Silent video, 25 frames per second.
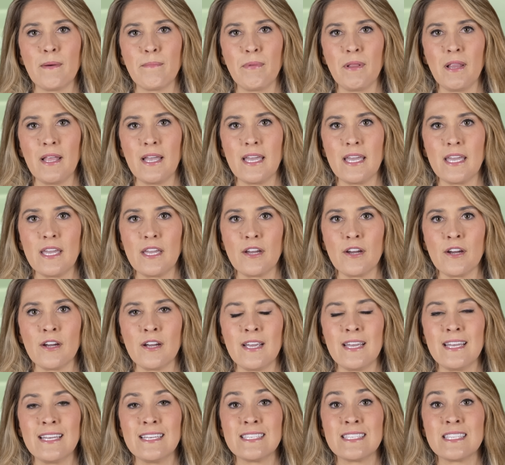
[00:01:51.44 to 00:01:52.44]
at play
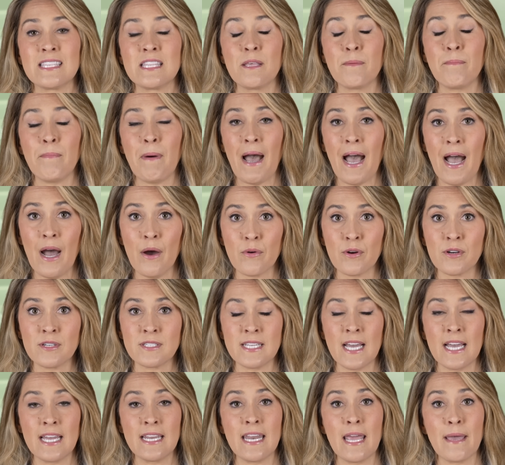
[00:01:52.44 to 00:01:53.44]
here is the power
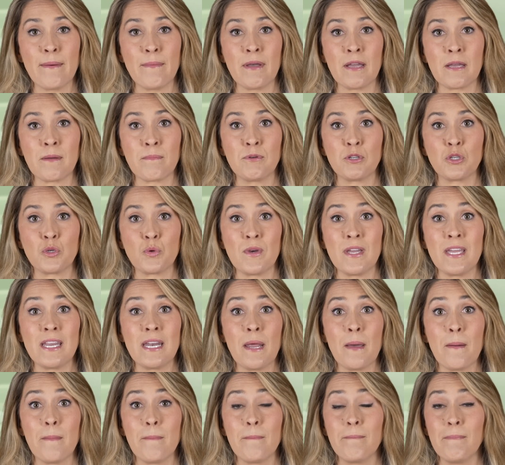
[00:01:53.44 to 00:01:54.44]
dynamic
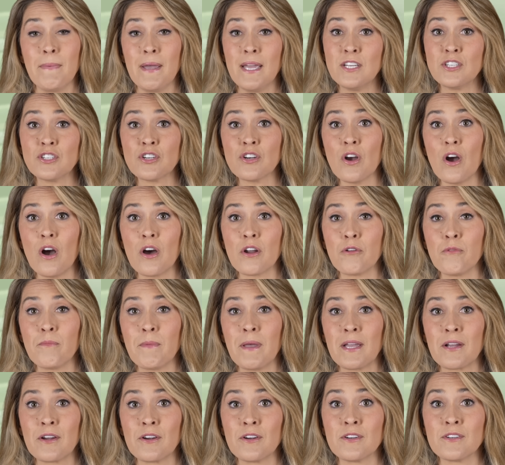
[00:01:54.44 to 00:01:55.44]
between major
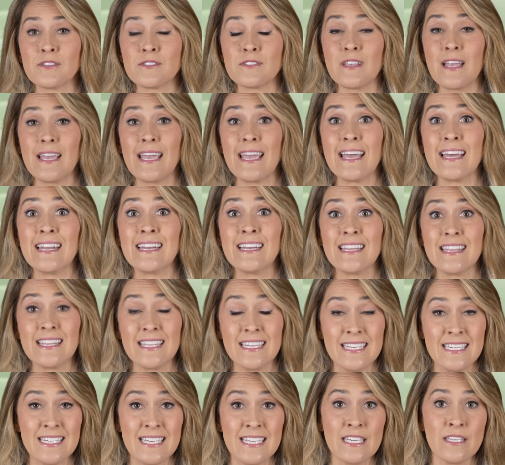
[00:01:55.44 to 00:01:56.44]
automakers and
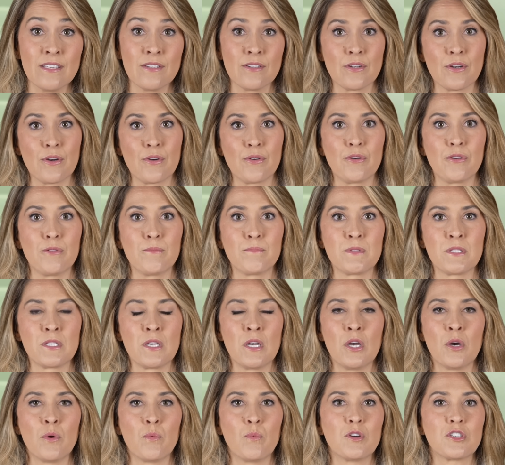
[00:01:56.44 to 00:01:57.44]
the dealer groups,
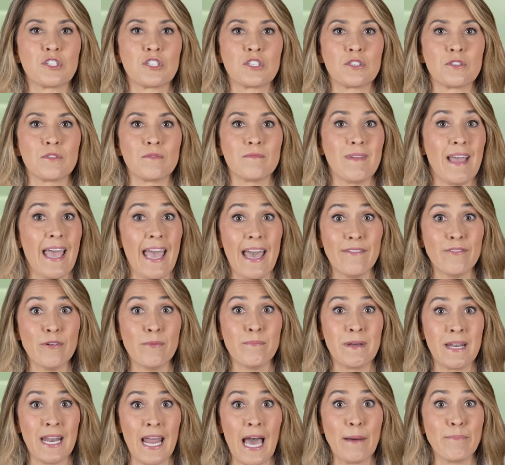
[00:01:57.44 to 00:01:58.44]
which have a
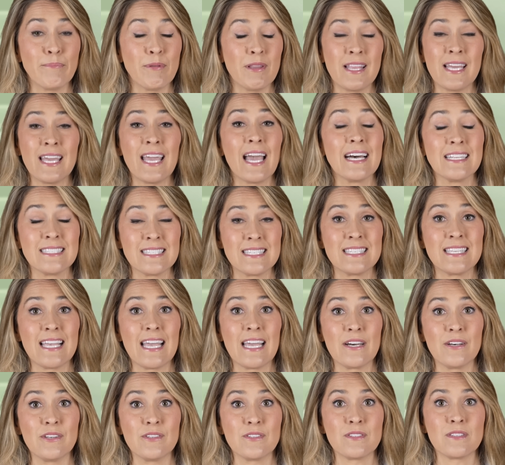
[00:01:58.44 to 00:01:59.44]
monopoly on
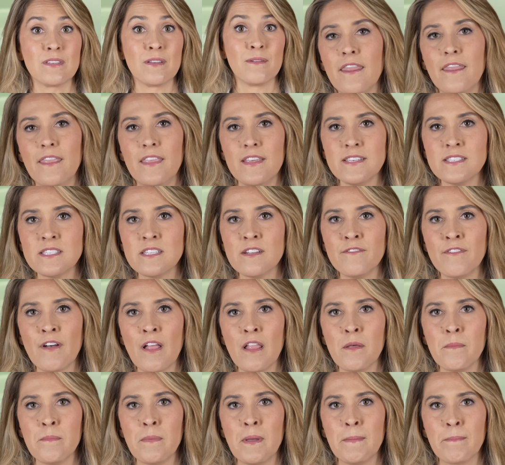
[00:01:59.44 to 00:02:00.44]
sales. This
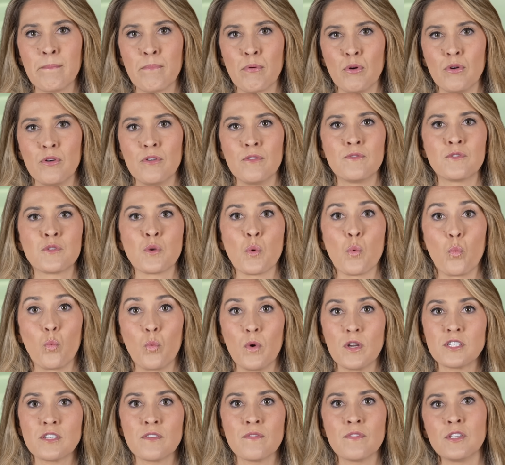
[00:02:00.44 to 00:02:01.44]
development proves
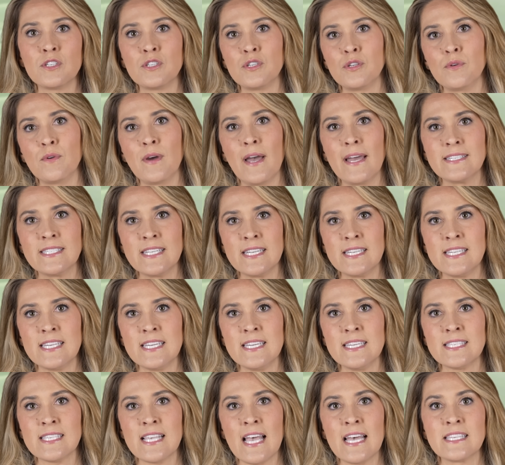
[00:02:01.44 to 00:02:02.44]
which of the two
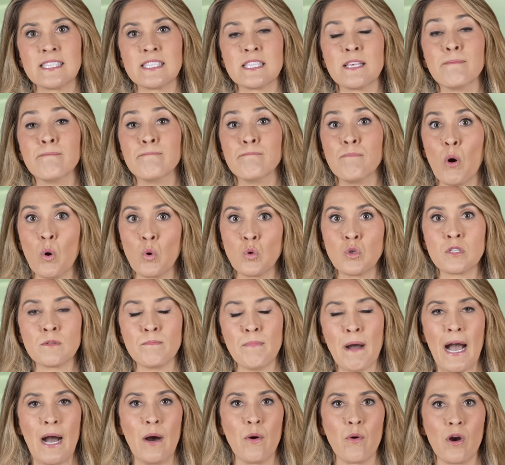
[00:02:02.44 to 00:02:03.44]
entities has the most
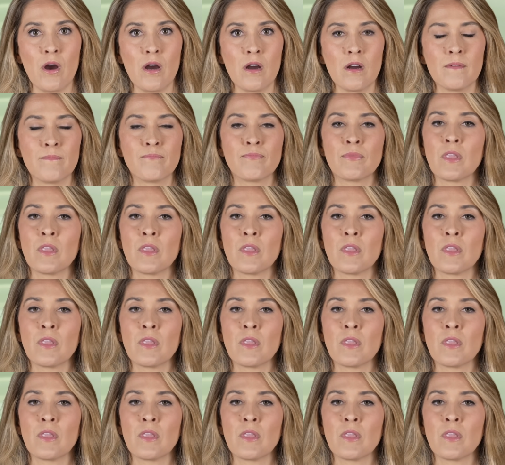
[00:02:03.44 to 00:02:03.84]
power.